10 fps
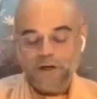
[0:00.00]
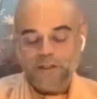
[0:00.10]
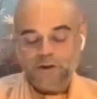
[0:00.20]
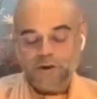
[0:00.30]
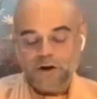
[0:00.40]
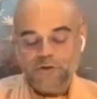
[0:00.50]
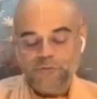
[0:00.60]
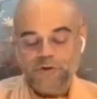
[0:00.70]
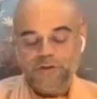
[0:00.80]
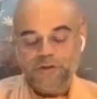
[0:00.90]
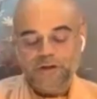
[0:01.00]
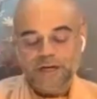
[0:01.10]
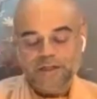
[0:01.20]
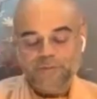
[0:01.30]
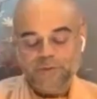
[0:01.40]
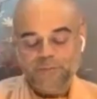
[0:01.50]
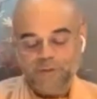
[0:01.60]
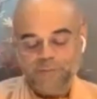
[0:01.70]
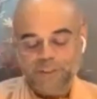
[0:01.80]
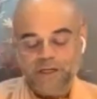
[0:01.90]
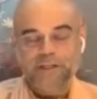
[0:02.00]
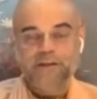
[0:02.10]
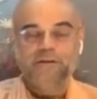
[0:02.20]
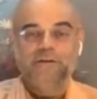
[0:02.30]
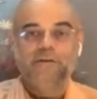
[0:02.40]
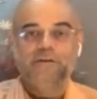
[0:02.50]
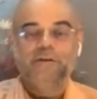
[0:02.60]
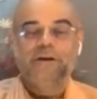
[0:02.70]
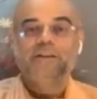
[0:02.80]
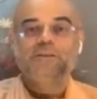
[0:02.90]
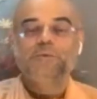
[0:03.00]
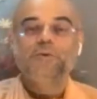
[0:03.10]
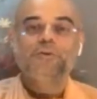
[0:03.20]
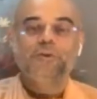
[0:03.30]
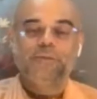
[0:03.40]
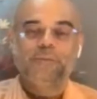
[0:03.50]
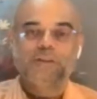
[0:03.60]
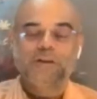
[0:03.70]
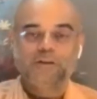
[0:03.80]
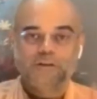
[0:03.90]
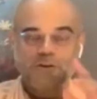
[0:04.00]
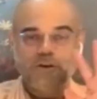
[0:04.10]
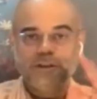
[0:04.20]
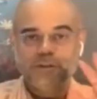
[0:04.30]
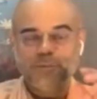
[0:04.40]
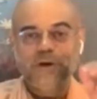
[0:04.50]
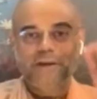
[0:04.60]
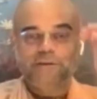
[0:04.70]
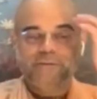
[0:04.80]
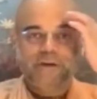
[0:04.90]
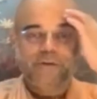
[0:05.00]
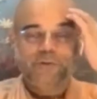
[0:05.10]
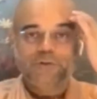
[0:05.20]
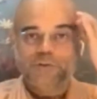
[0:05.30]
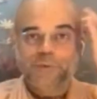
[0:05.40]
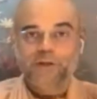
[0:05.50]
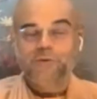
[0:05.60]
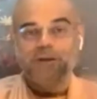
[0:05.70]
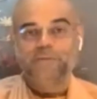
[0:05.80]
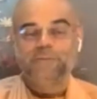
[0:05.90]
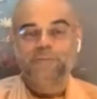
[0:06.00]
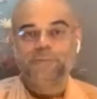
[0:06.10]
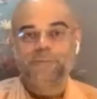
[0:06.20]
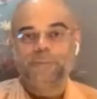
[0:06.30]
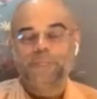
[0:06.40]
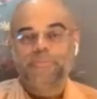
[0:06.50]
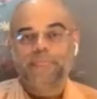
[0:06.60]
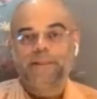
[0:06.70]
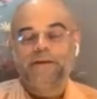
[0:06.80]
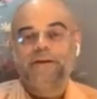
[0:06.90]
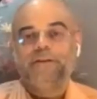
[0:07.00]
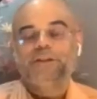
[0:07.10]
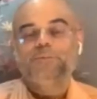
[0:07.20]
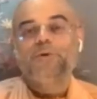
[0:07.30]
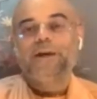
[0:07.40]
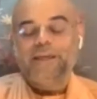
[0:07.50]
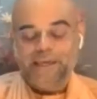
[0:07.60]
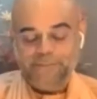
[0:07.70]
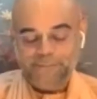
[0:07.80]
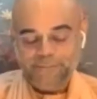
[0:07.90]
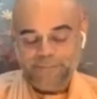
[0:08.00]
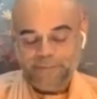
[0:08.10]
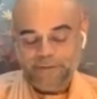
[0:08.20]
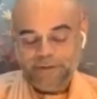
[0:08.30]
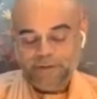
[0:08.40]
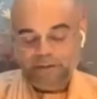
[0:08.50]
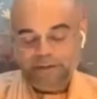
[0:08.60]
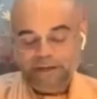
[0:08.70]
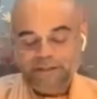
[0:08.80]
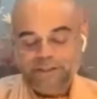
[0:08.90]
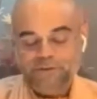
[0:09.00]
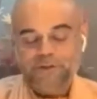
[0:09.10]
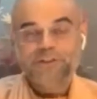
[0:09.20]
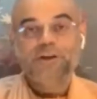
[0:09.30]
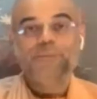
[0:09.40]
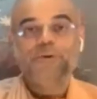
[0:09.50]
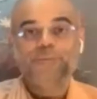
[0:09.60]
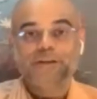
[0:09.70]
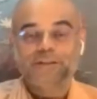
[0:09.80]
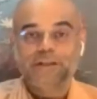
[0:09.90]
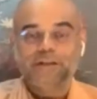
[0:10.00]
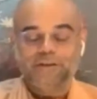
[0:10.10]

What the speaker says: called for Radharaman Brahmachari and spoke to him. He said, call this boy, I want to speak to him. This boy came, and see what Srila Prabhupada said.